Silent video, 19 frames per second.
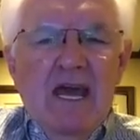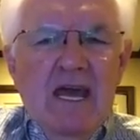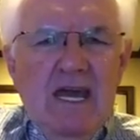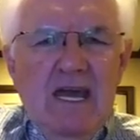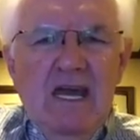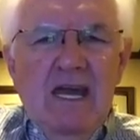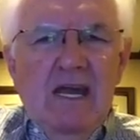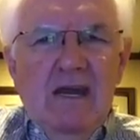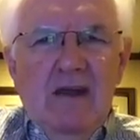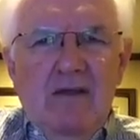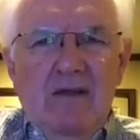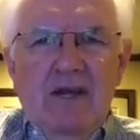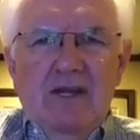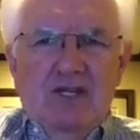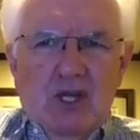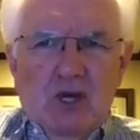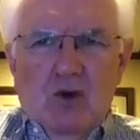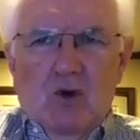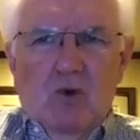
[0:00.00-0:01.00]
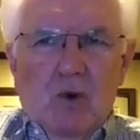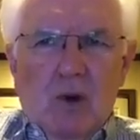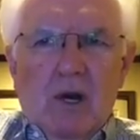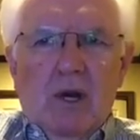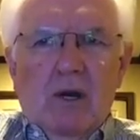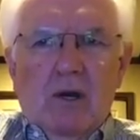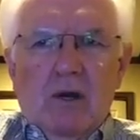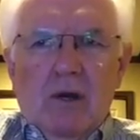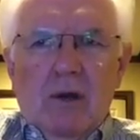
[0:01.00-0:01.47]
in this old
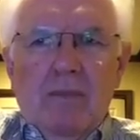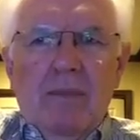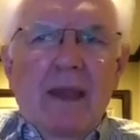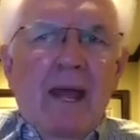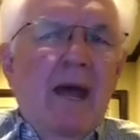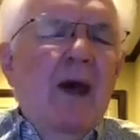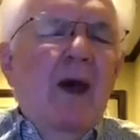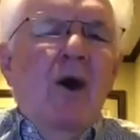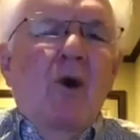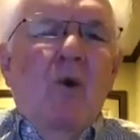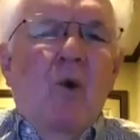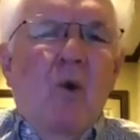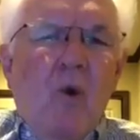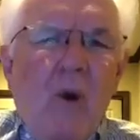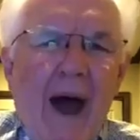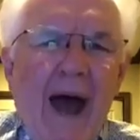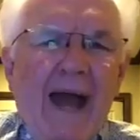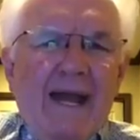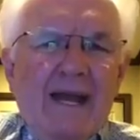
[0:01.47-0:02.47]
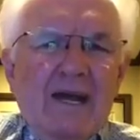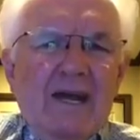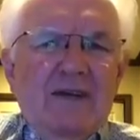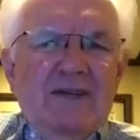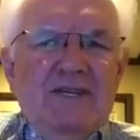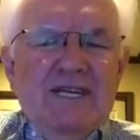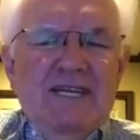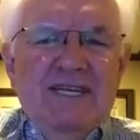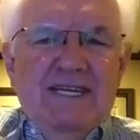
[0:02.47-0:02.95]
world? Why
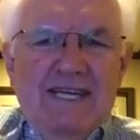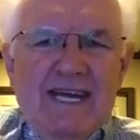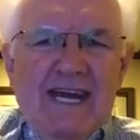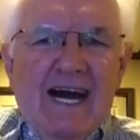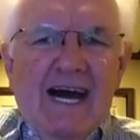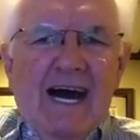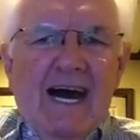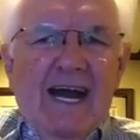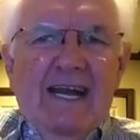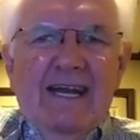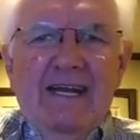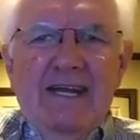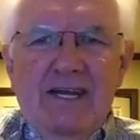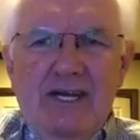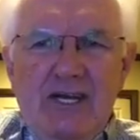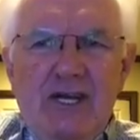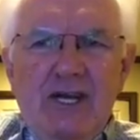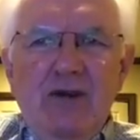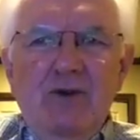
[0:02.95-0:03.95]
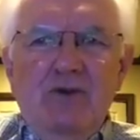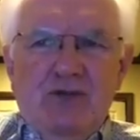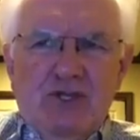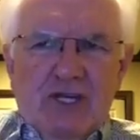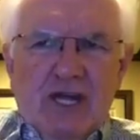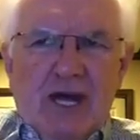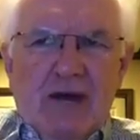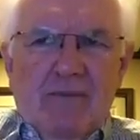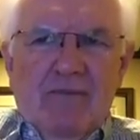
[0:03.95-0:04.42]
doesn't God do
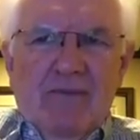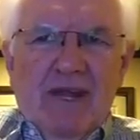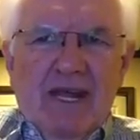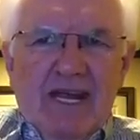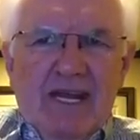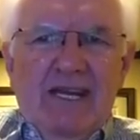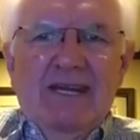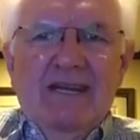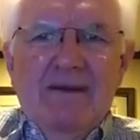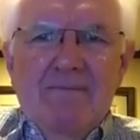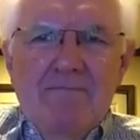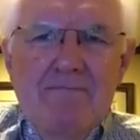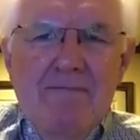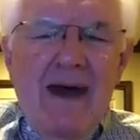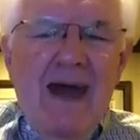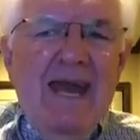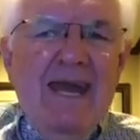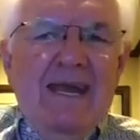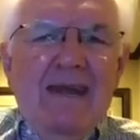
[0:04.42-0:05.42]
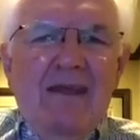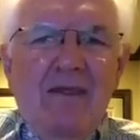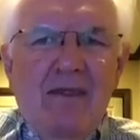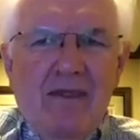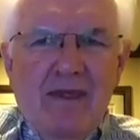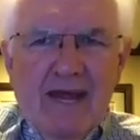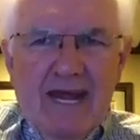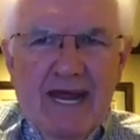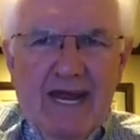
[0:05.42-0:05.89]
something to make
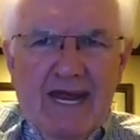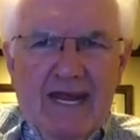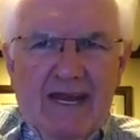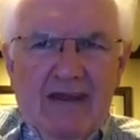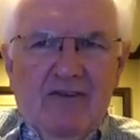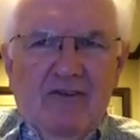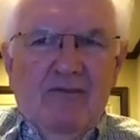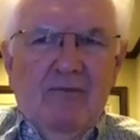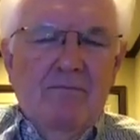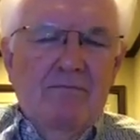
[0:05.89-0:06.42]
things